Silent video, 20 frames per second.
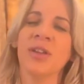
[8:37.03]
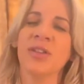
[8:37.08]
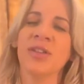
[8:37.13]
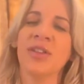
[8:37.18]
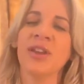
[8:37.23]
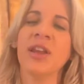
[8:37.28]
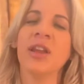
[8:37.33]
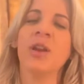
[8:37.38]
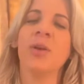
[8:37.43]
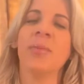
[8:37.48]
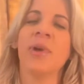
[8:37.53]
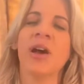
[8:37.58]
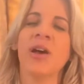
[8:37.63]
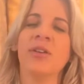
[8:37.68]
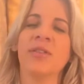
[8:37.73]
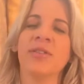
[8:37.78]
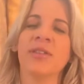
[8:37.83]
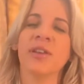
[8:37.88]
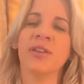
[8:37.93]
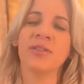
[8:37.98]
thinking about,
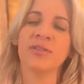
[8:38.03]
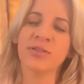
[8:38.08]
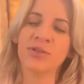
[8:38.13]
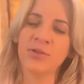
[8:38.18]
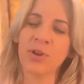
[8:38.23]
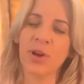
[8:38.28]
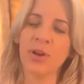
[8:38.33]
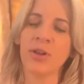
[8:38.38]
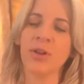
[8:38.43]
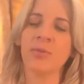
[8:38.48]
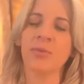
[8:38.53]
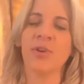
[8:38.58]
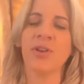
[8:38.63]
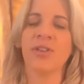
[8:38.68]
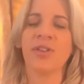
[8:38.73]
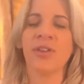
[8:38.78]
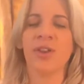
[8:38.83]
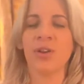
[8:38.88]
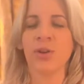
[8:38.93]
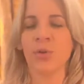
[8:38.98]
that you're struggling
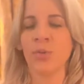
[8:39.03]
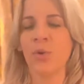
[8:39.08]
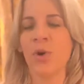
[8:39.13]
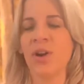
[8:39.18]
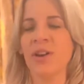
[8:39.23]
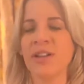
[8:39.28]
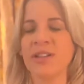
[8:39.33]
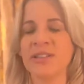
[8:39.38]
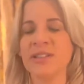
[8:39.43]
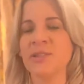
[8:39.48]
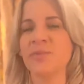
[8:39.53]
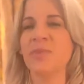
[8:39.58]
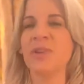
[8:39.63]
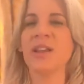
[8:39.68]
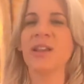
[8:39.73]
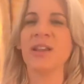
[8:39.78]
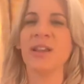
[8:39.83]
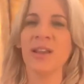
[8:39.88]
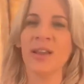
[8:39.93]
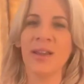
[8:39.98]
with, that you're wanting to
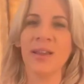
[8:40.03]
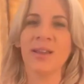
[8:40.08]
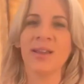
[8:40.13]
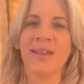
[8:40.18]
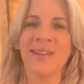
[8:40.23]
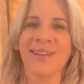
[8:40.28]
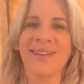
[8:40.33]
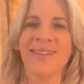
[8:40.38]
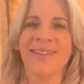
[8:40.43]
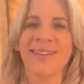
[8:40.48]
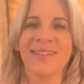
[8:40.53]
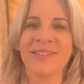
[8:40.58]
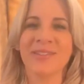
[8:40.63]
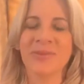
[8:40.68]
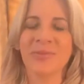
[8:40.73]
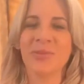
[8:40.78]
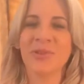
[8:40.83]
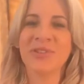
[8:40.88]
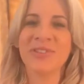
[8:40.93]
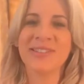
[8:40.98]
make
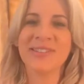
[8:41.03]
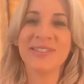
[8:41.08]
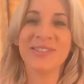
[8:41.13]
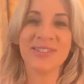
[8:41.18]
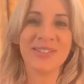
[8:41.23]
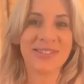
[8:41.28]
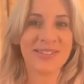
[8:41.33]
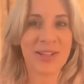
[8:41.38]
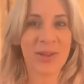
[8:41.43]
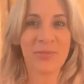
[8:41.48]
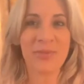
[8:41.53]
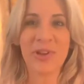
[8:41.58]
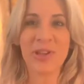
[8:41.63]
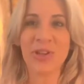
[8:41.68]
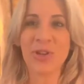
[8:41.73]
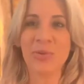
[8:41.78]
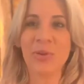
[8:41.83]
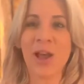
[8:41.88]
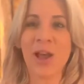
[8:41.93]
some good decisions that make you